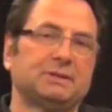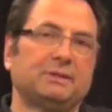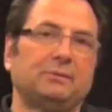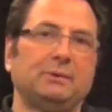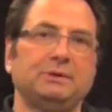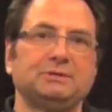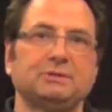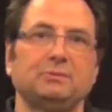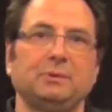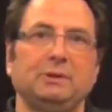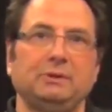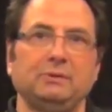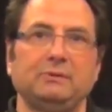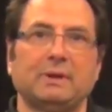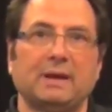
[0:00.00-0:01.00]
And the reason we
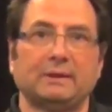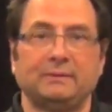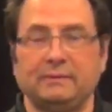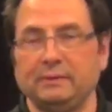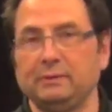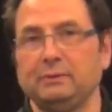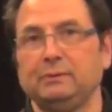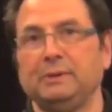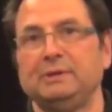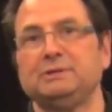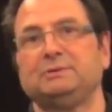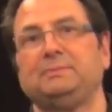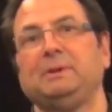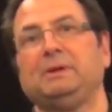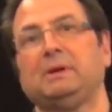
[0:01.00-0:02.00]
do that too
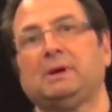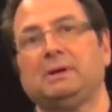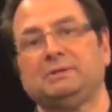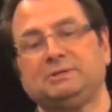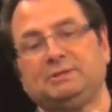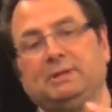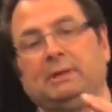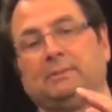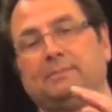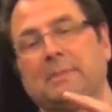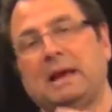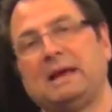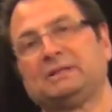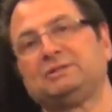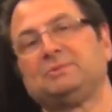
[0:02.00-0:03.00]
is because it
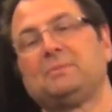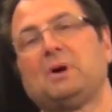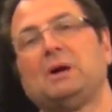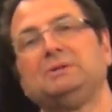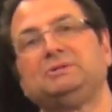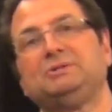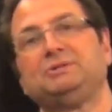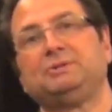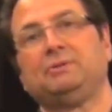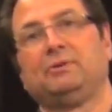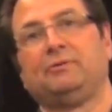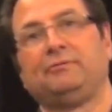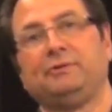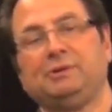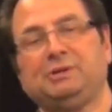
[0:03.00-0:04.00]
maximizes
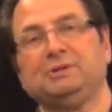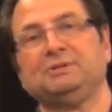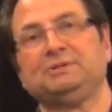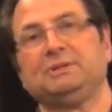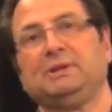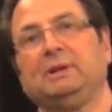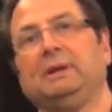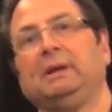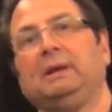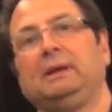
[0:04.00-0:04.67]
your efficiency.